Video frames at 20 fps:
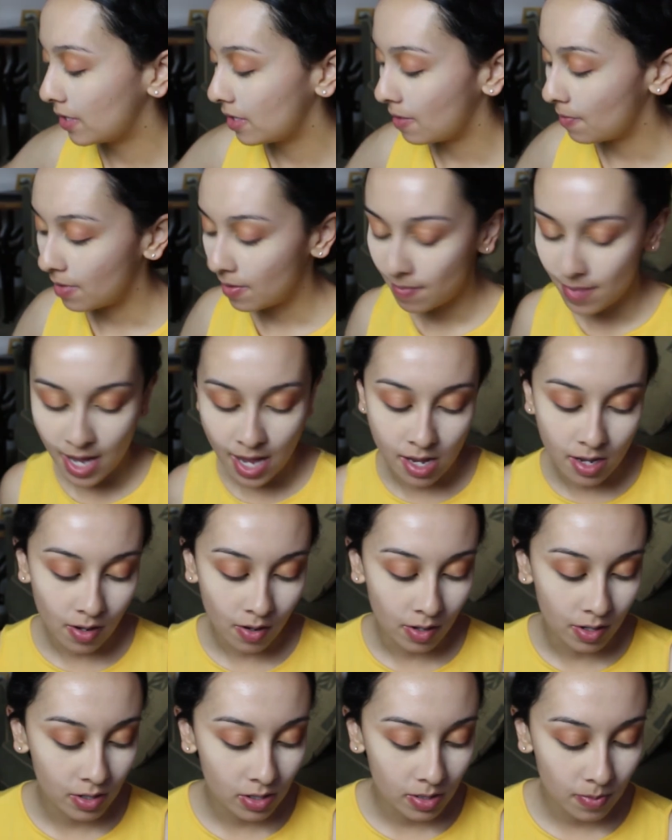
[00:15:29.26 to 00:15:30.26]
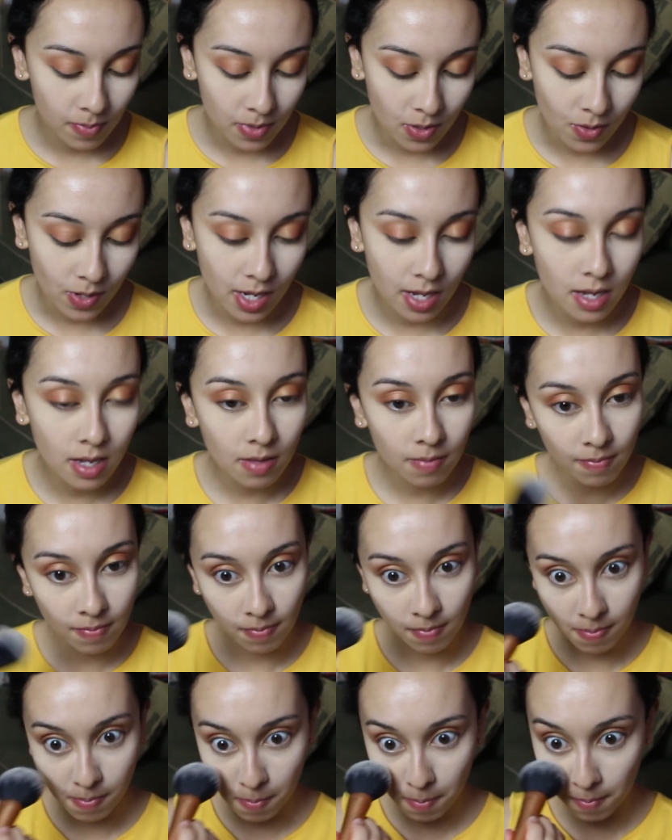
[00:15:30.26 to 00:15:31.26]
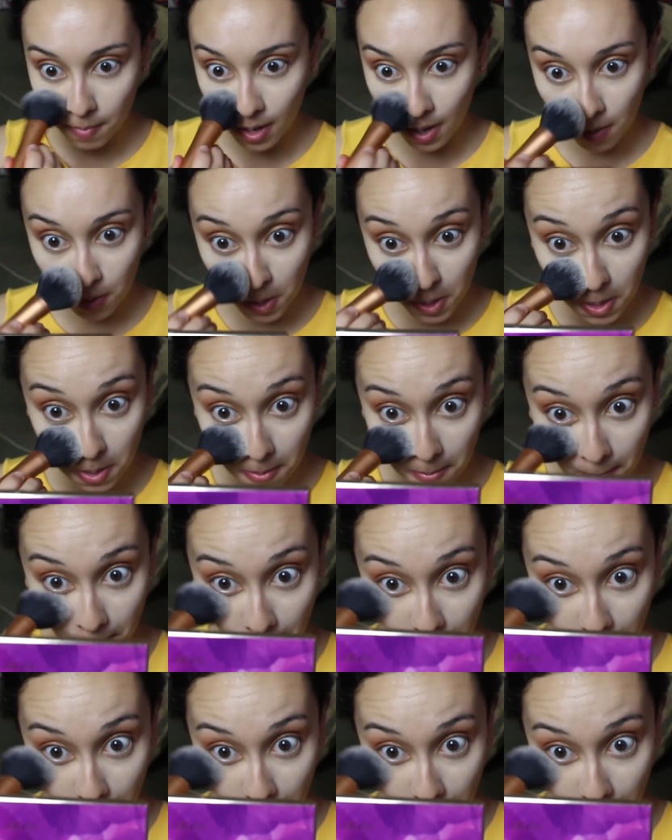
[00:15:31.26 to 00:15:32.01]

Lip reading: some of my Honest Beauty powder.